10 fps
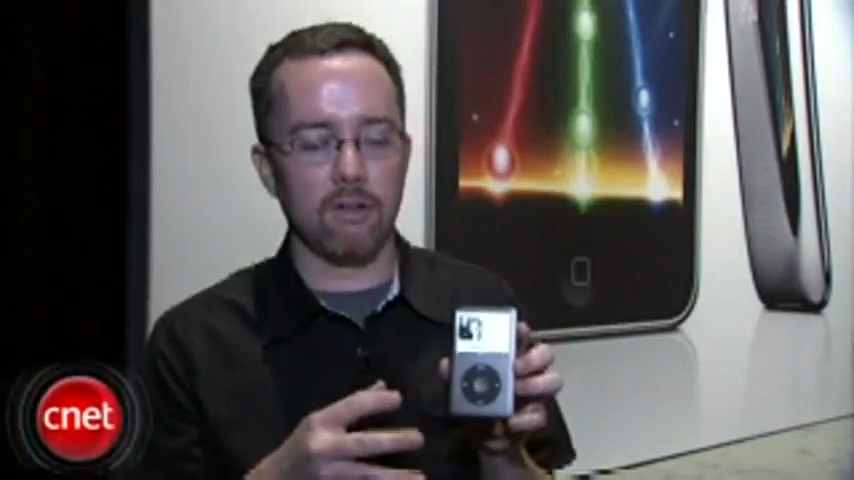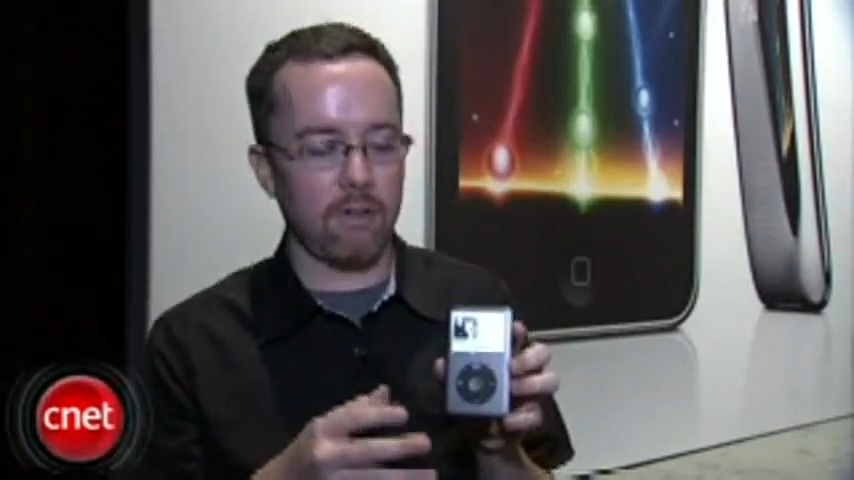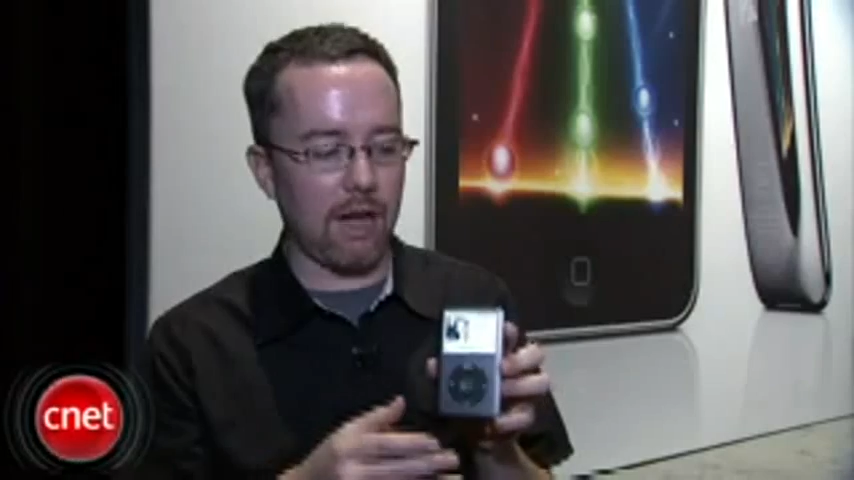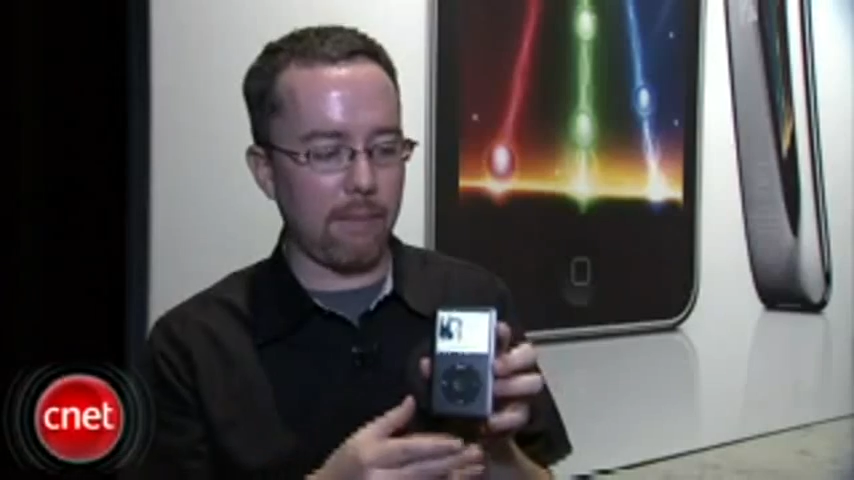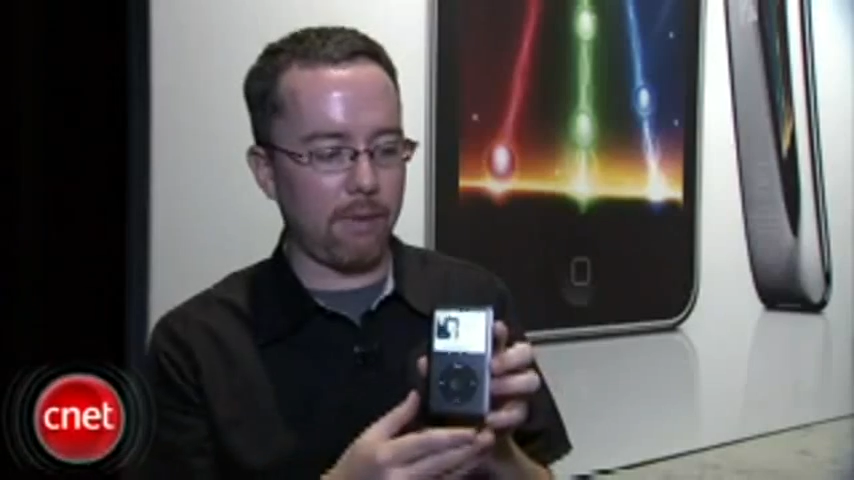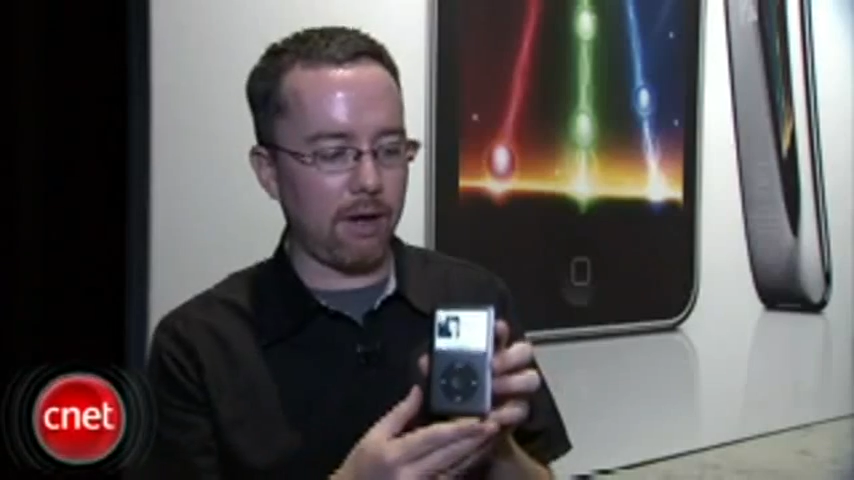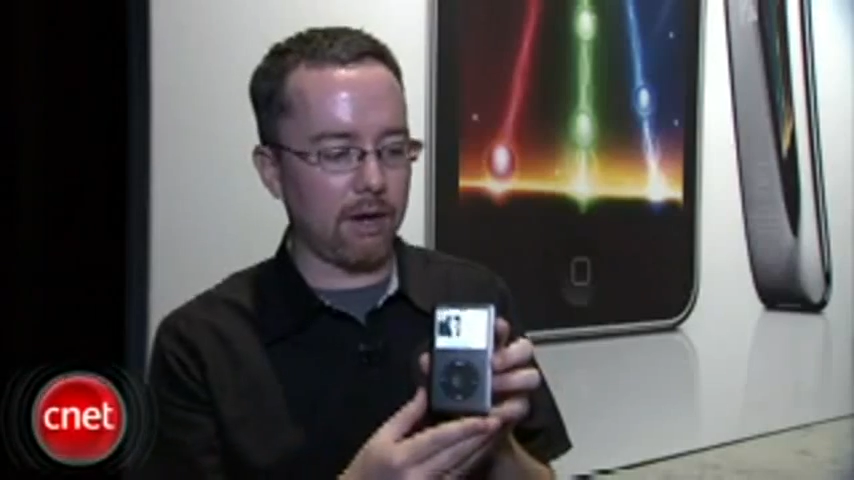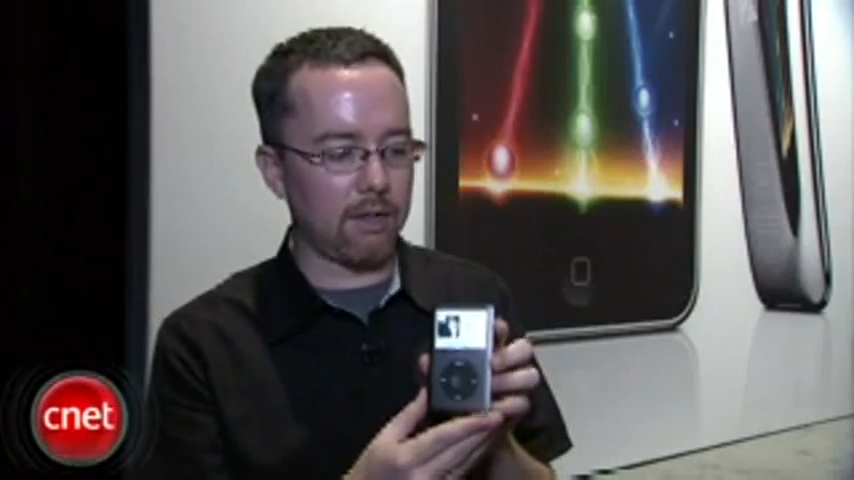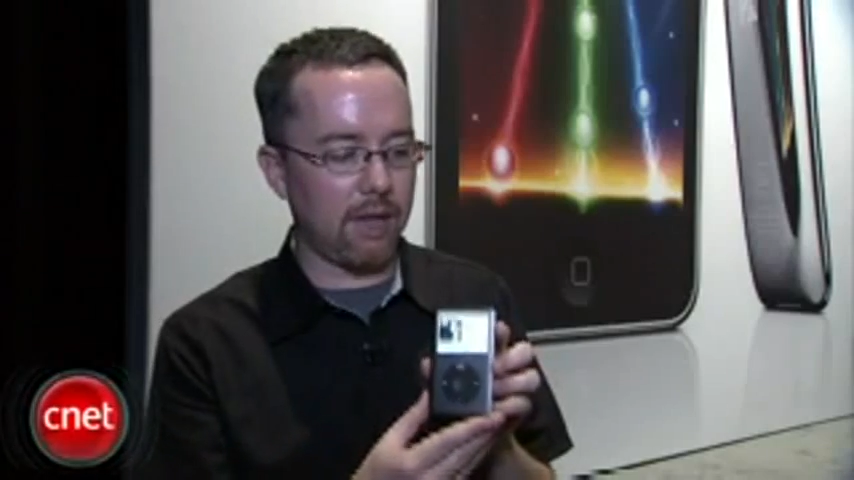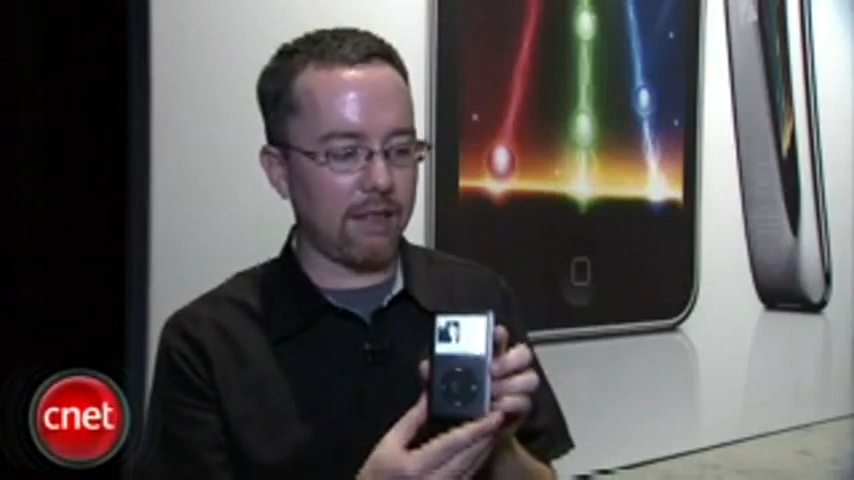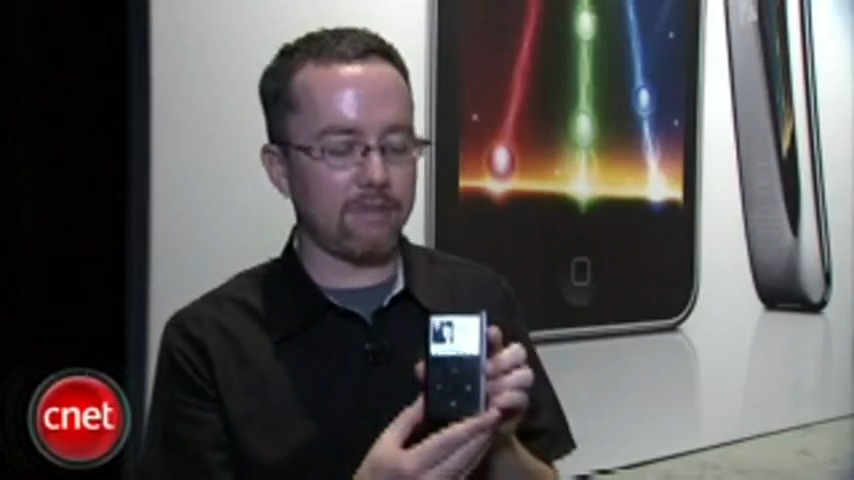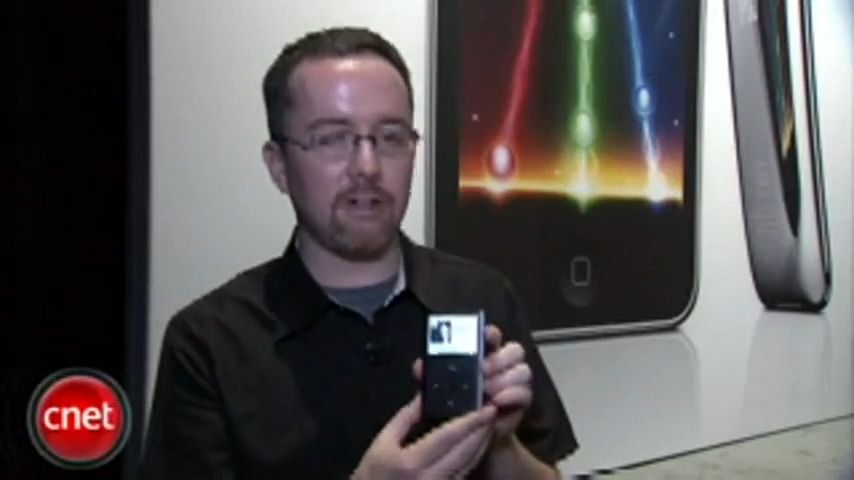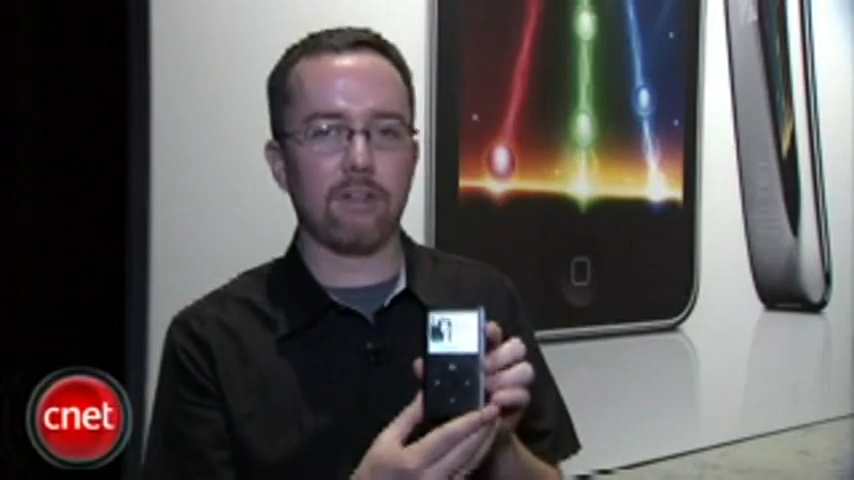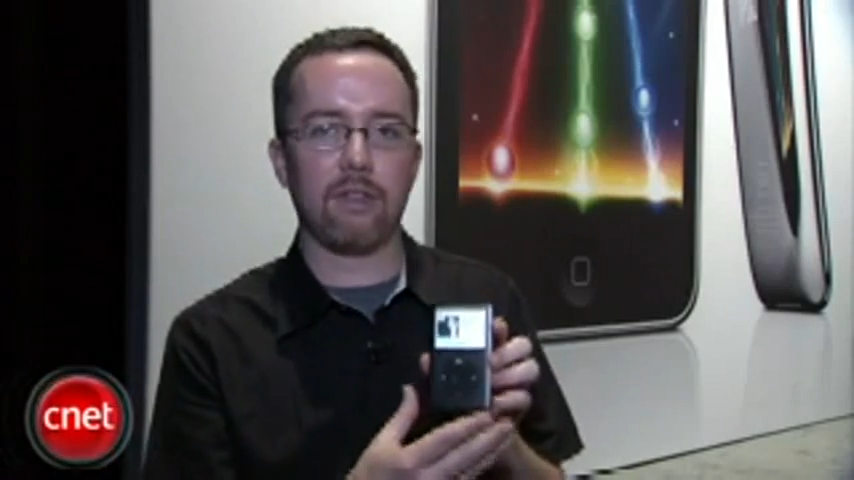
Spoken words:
of the iPod Classic,